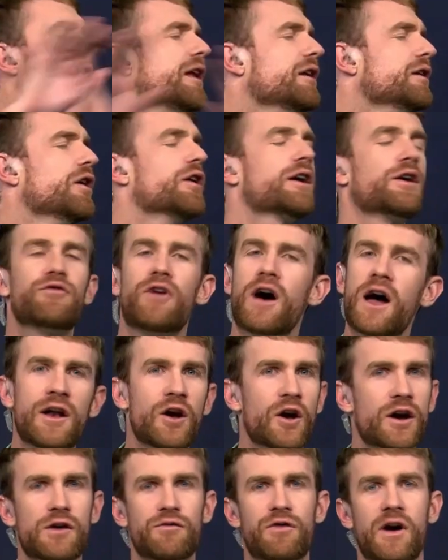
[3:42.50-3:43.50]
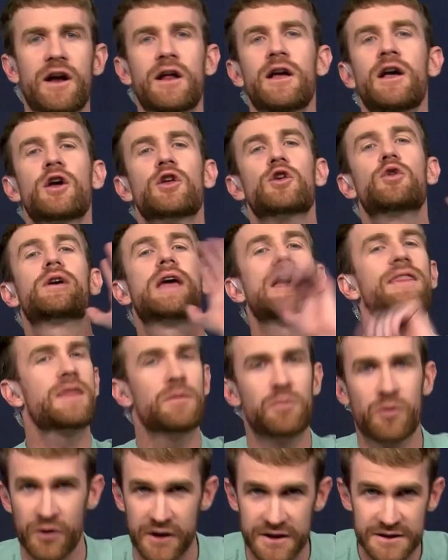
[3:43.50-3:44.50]
fine. You
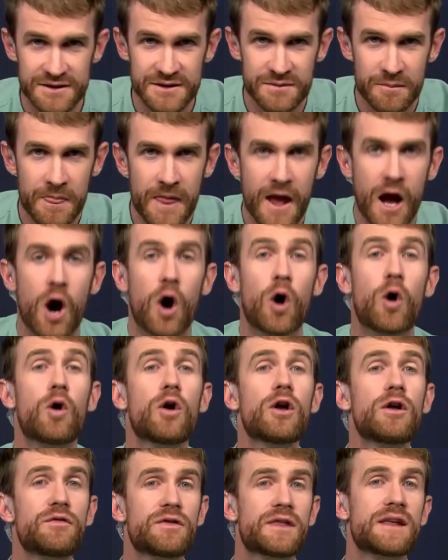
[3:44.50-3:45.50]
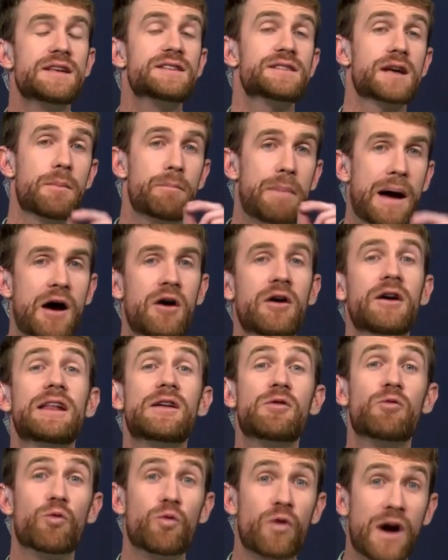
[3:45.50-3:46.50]
get the point. All of these
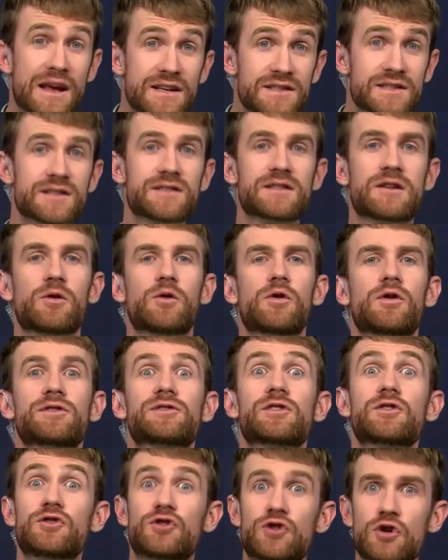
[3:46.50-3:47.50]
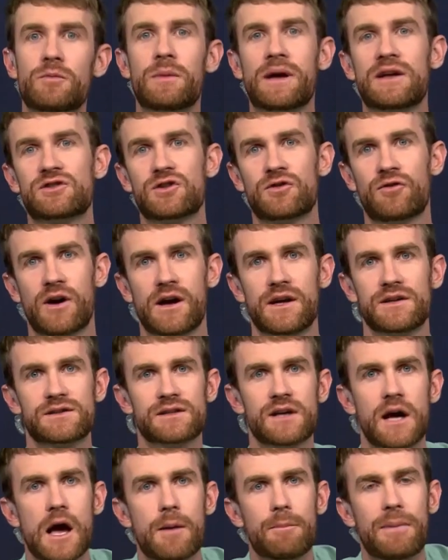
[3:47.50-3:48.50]
apparently racist laws do mention
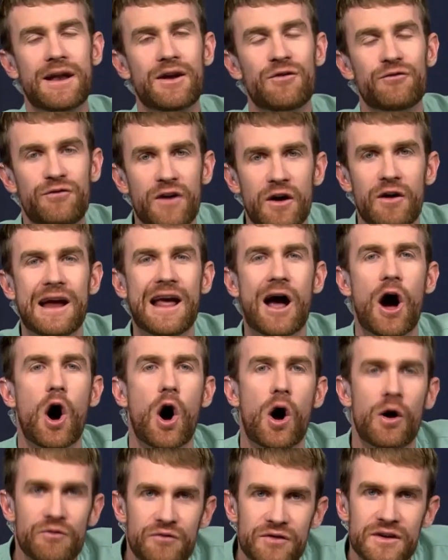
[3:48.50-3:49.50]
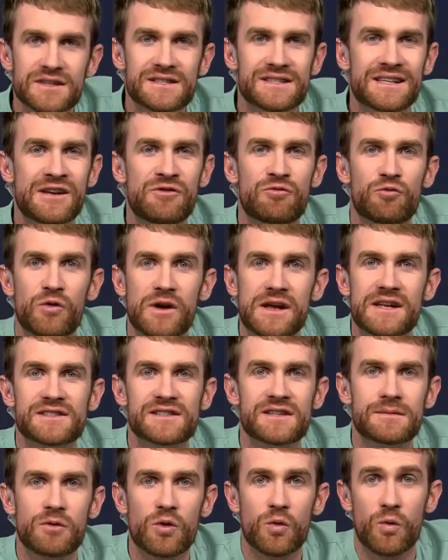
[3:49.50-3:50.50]
race, but in very obviously
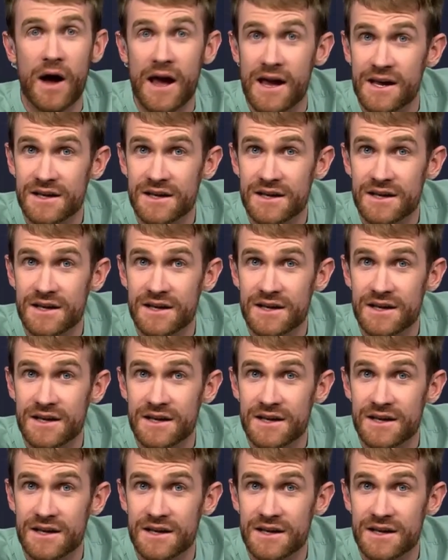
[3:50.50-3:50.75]
reasonable